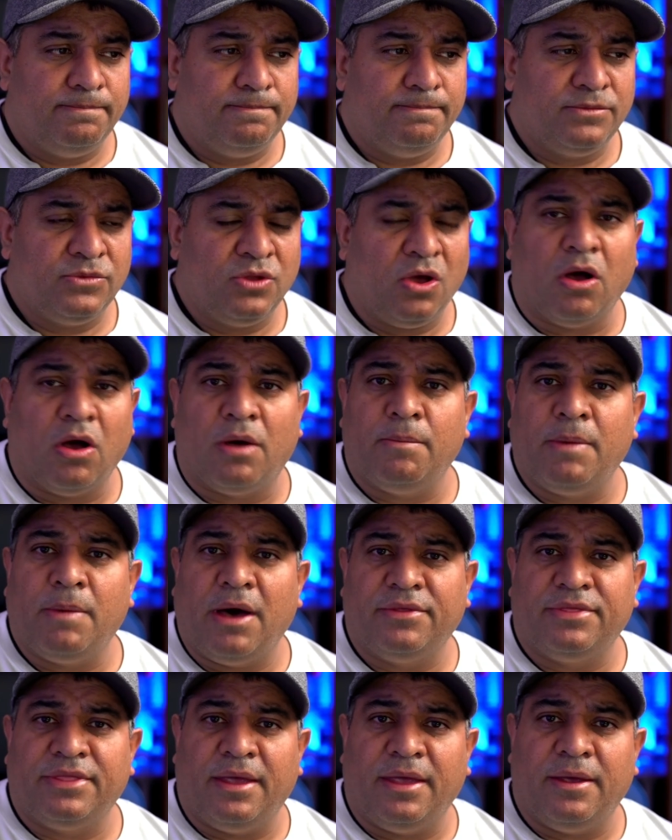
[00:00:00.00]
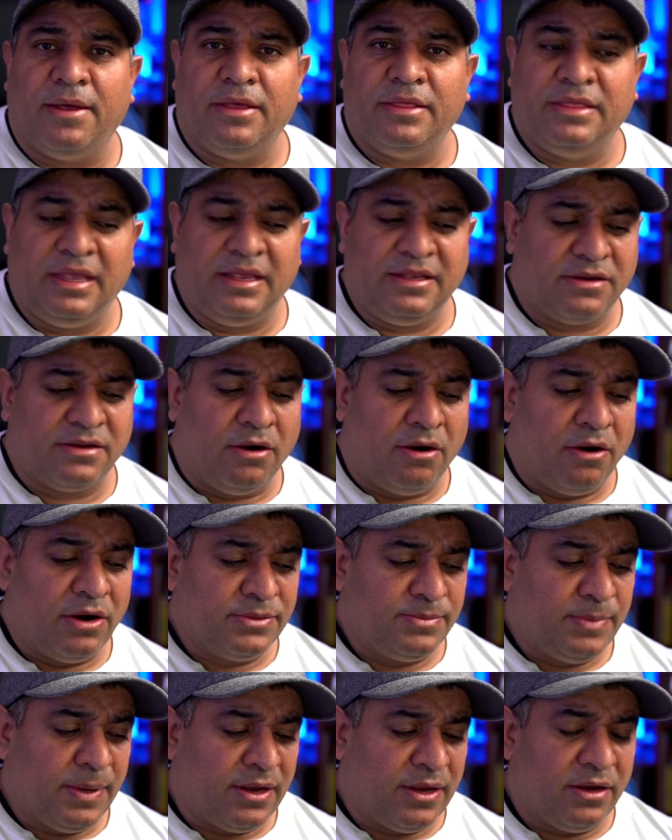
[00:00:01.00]
talk about that these
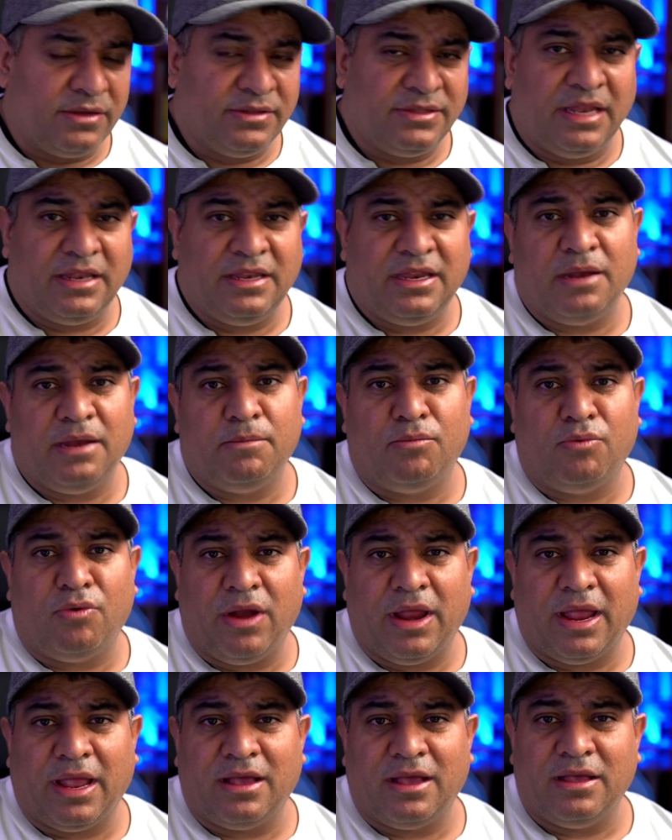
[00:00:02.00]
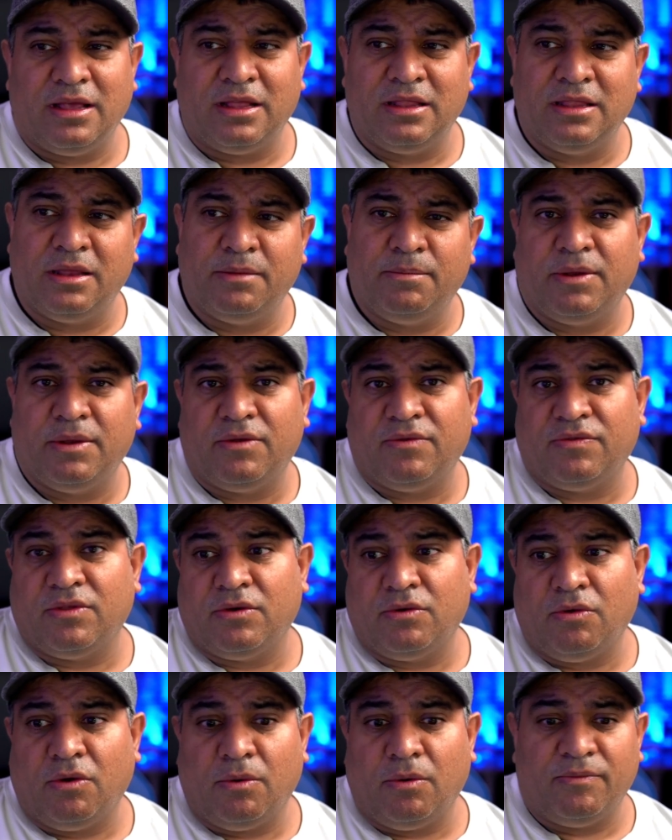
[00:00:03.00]
cars because they did break a little bit of the
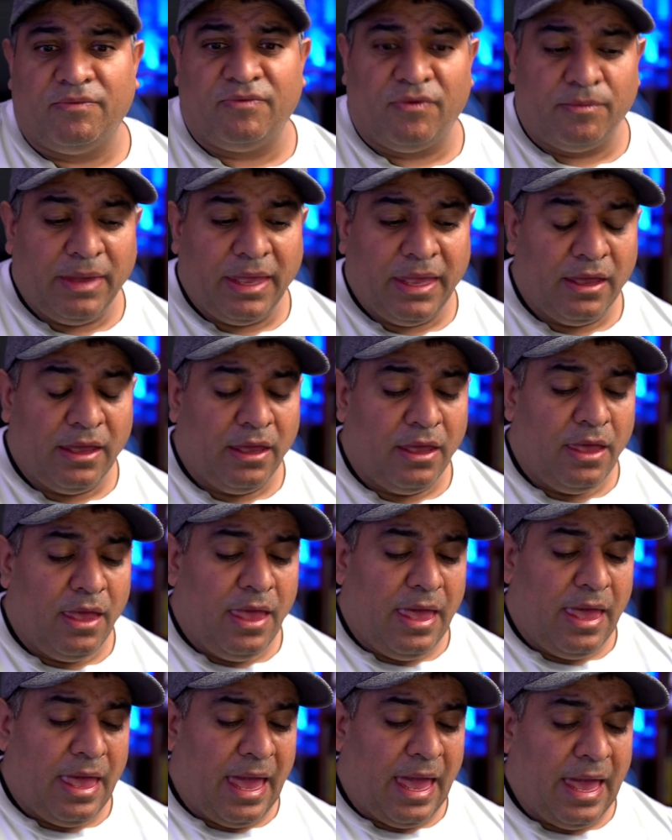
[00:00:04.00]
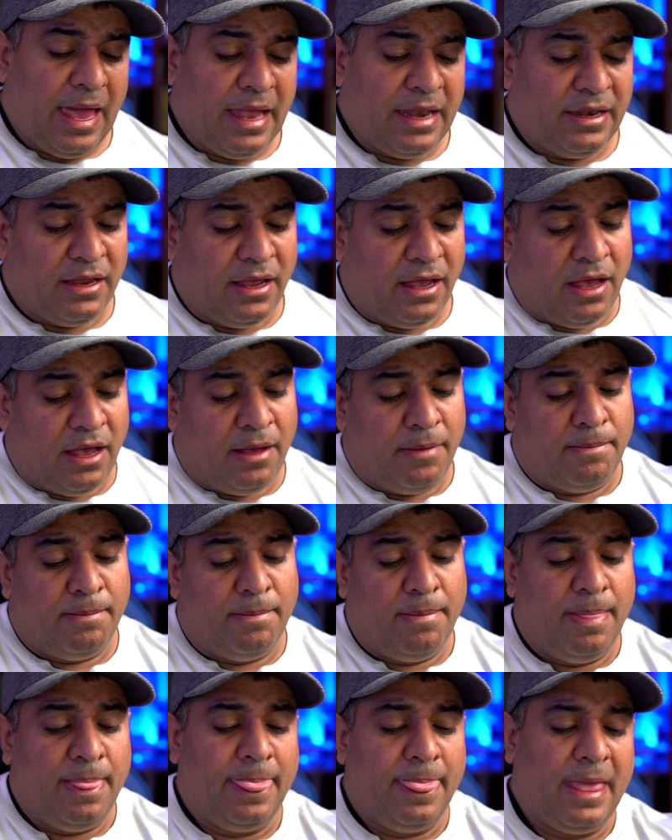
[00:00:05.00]
norm for me, and um,
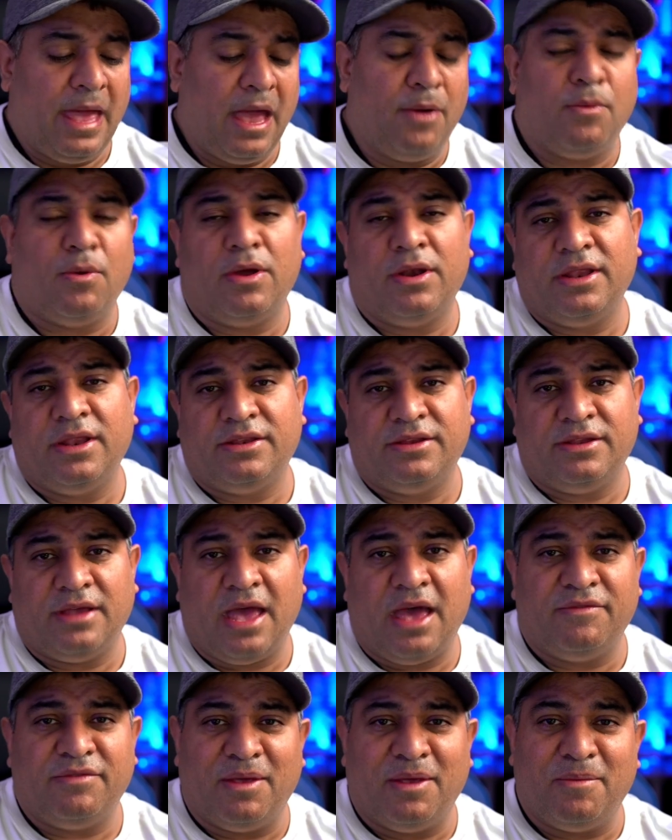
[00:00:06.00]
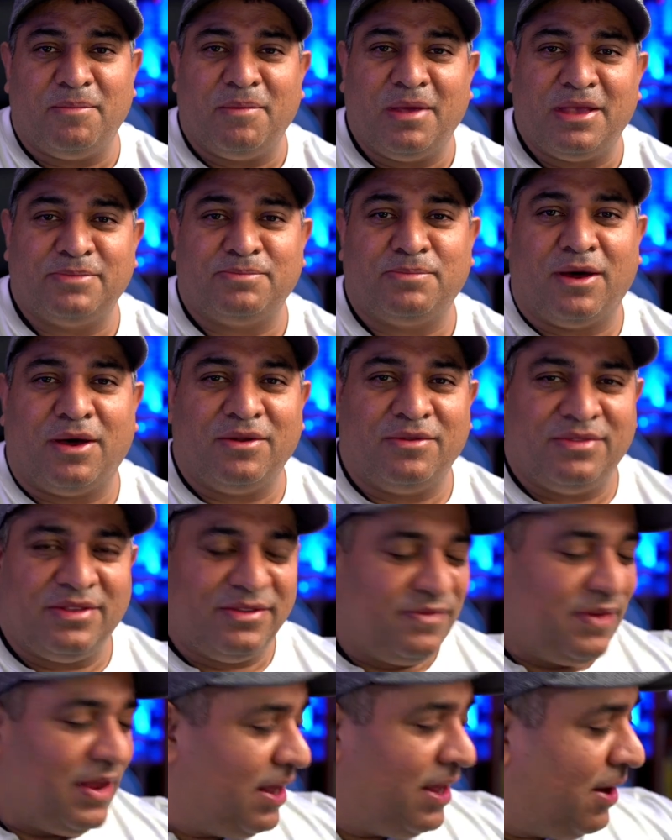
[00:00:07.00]
I wanted to have them as part of
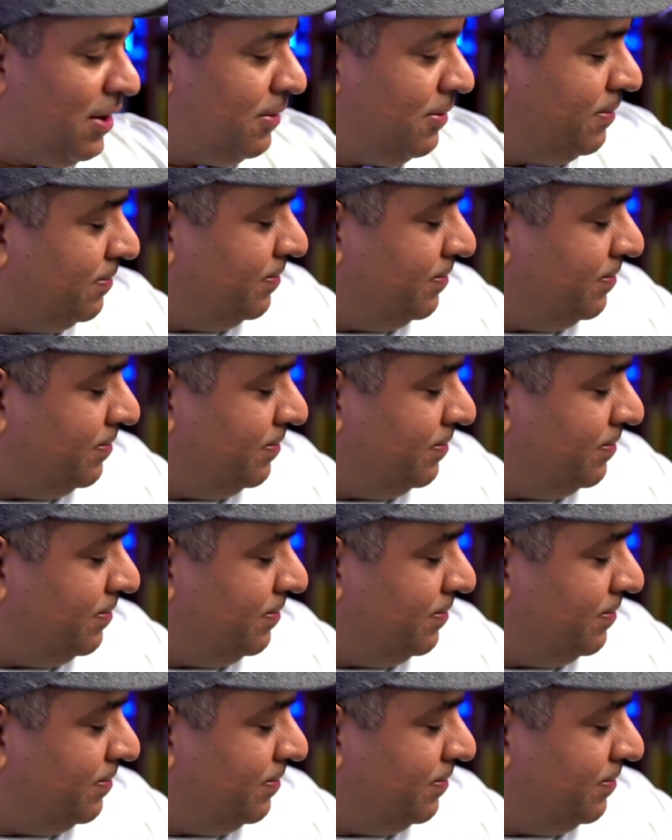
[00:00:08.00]
this video.